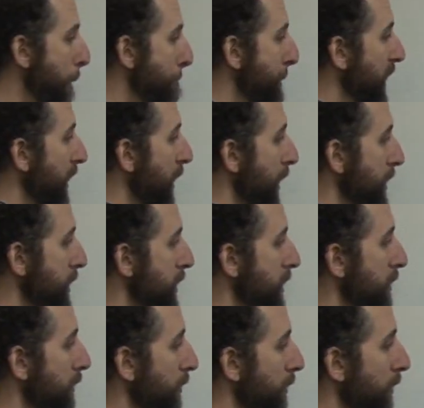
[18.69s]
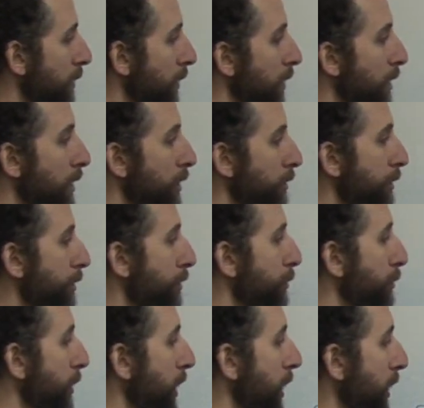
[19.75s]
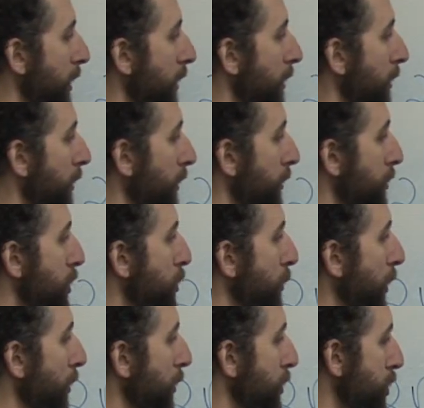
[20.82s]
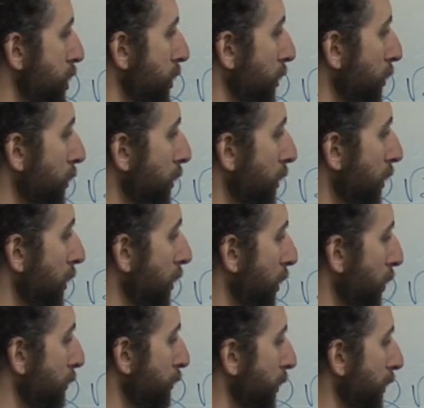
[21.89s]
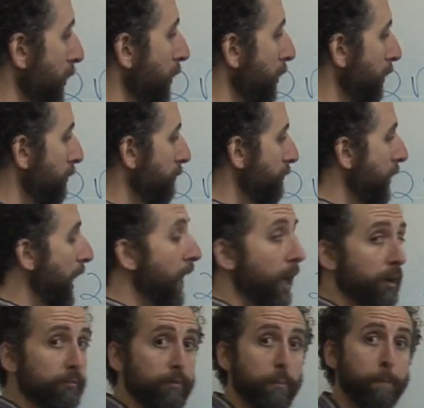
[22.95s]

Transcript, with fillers: plus 3 square root of 2 over 5.